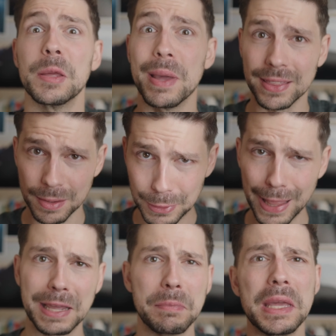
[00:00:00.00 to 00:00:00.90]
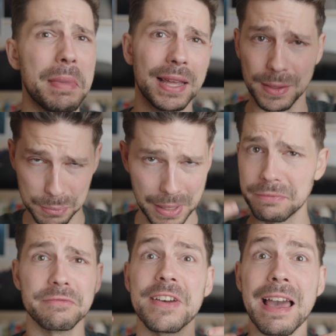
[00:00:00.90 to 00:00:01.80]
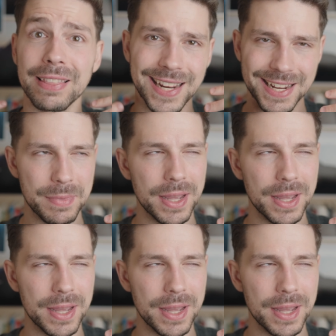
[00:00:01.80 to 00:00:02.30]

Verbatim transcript: make them like me, make them like validate